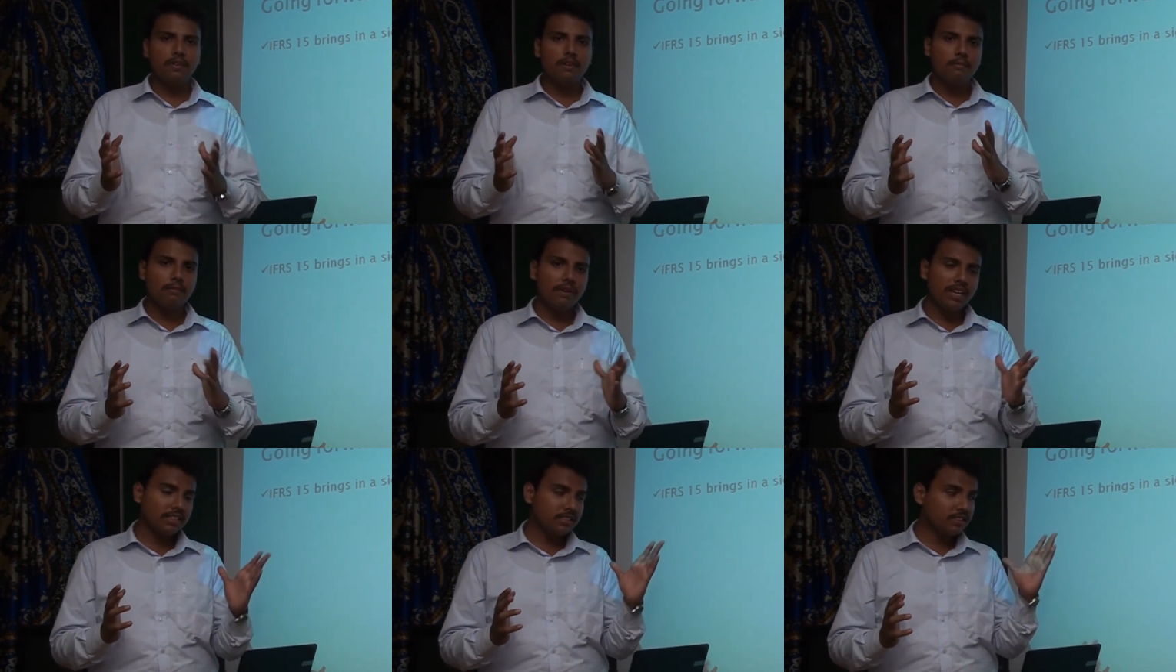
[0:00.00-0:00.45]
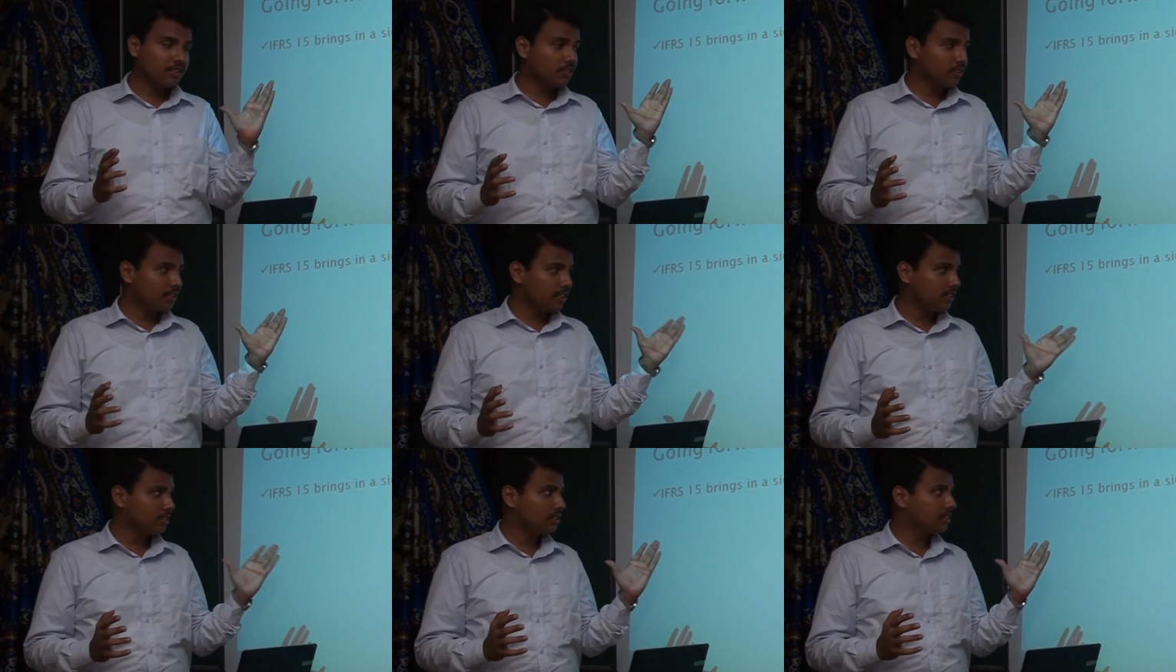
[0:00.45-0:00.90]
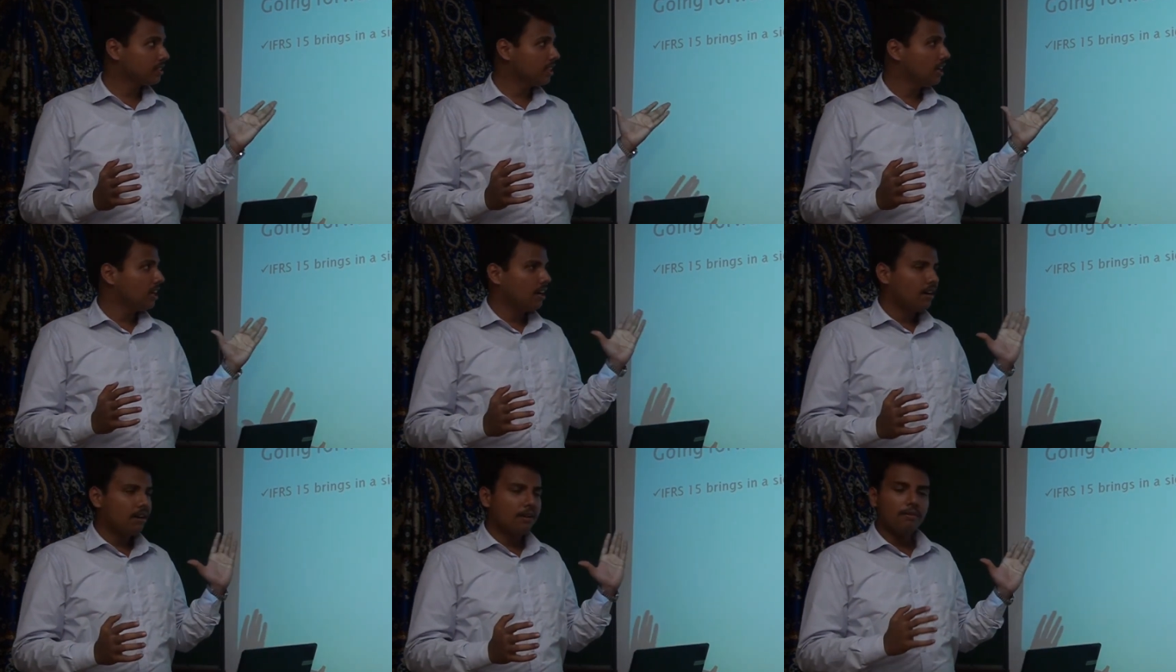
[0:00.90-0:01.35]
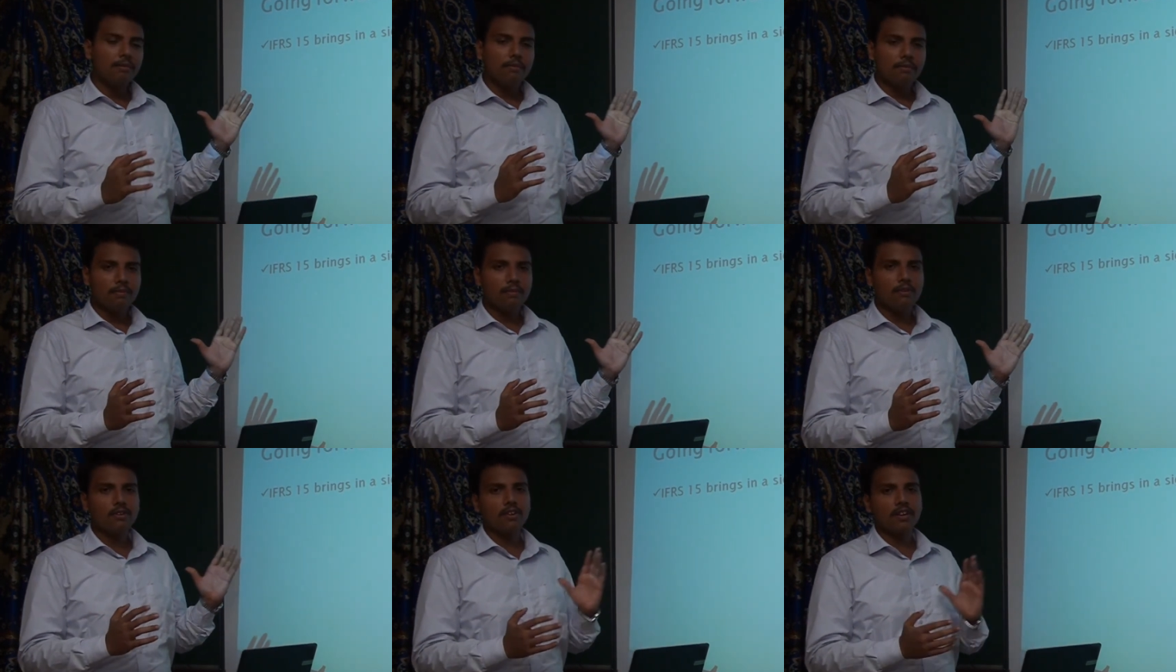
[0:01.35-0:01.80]
based on this
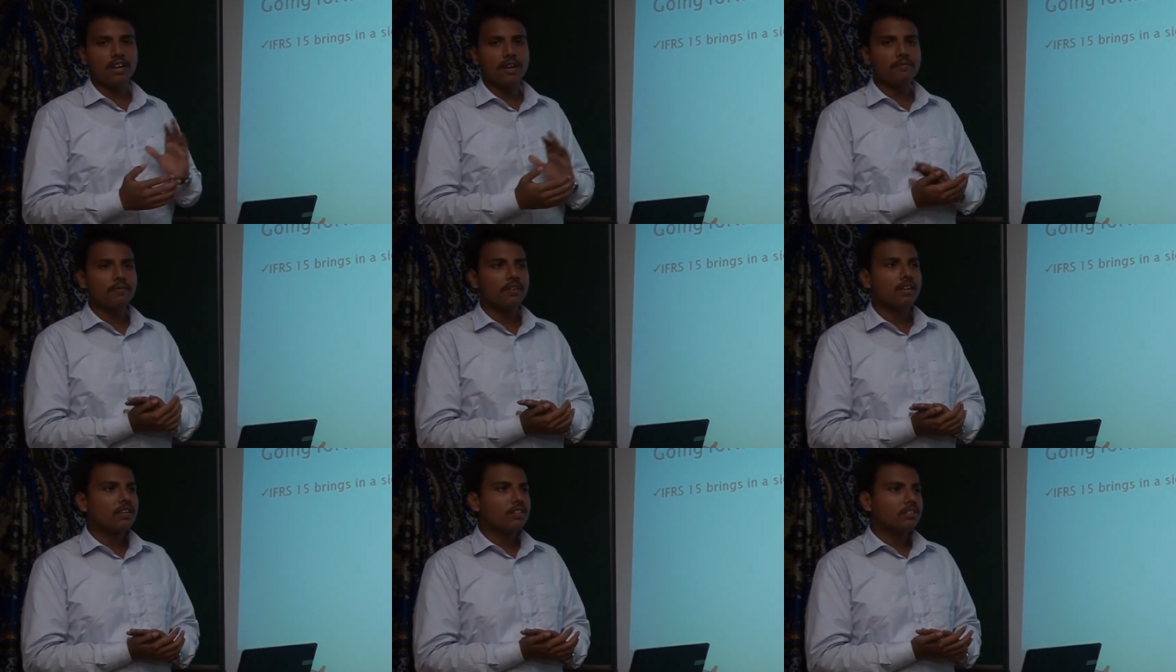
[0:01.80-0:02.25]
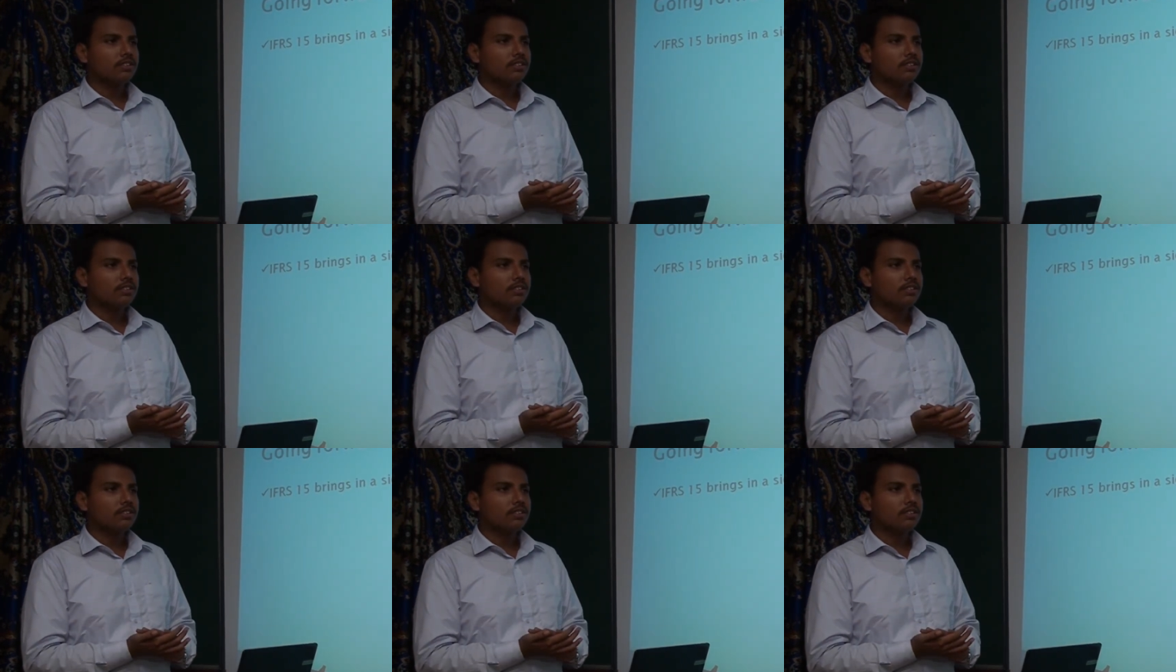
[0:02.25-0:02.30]
program.